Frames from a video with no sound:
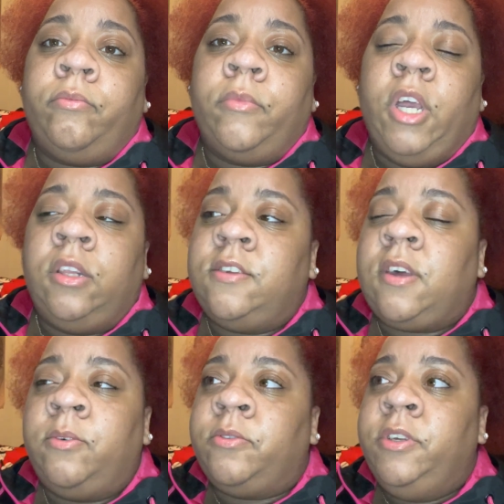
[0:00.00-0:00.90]
unless
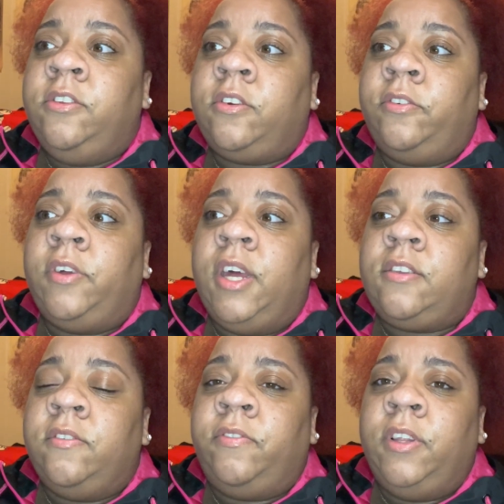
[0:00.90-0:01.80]
I was reading so
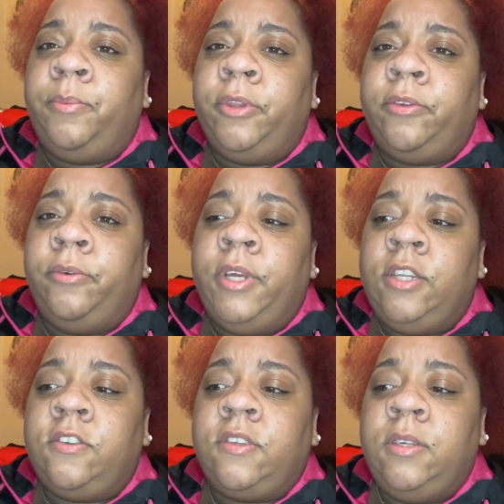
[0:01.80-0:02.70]
fast and flipping through it
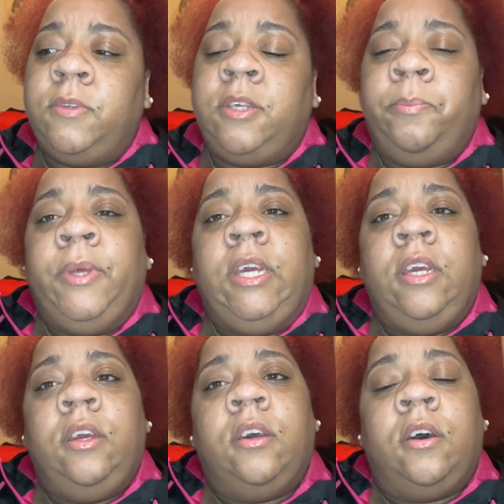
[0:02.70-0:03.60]
just seems to
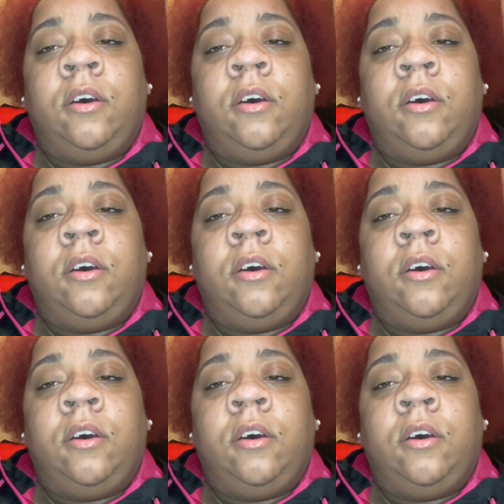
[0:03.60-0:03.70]
be